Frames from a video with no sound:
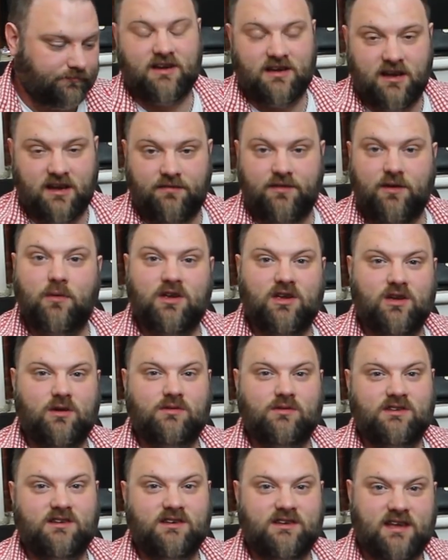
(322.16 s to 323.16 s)
If you were
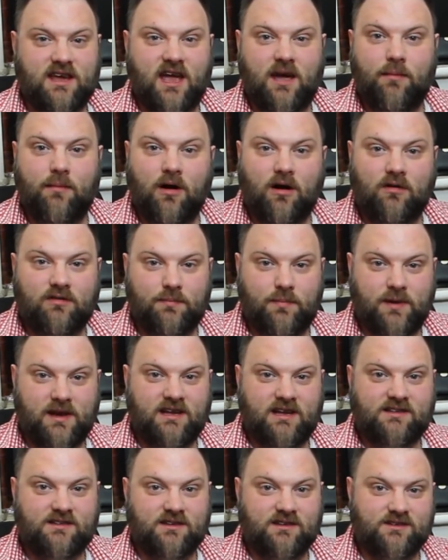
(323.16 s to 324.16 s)
using DMR
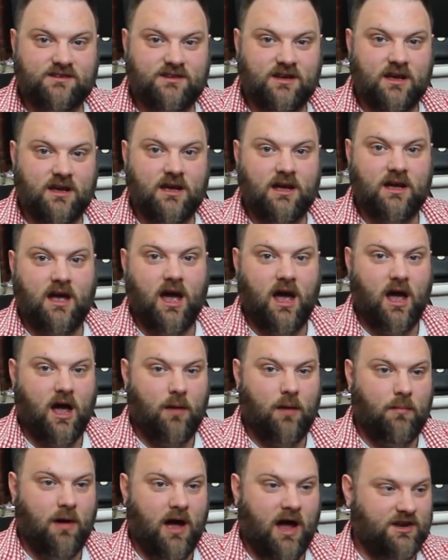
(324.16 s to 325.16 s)
repeaters
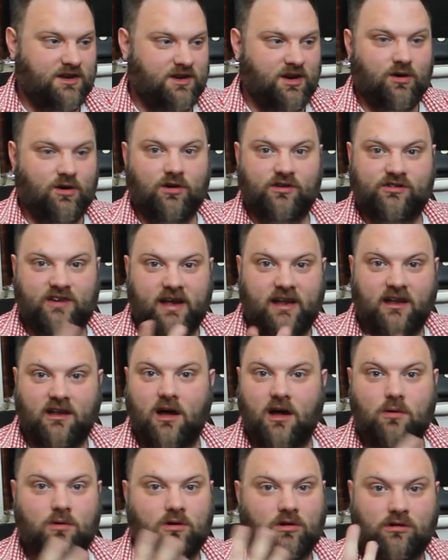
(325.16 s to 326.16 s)
and you're, say,
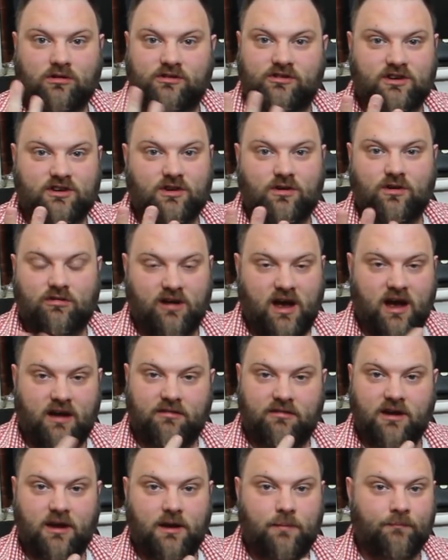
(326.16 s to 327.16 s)
local to your
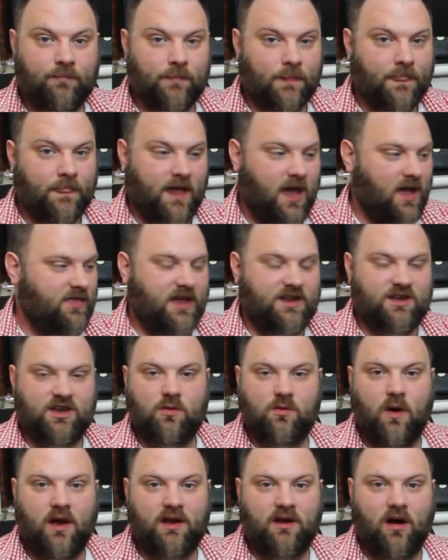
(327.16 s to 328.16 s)
area, and then
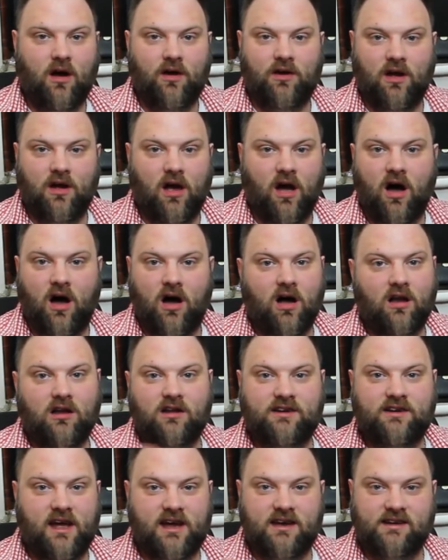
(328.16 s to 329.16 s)
you went on a
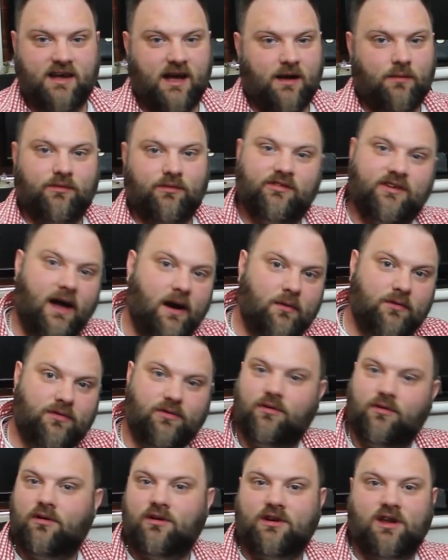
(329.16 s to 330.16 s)
holiday down south,
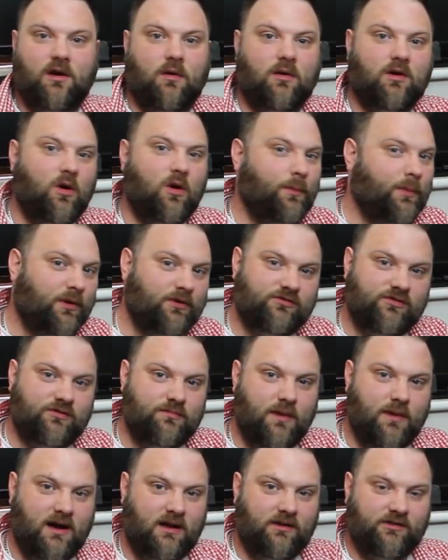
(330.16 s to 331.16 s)
or you know, a couple 100
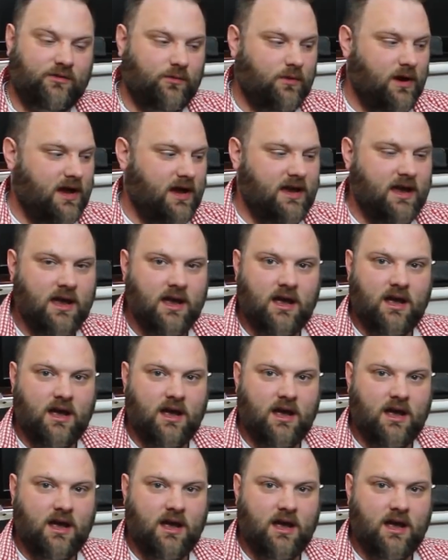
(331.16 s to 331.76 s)
miles away,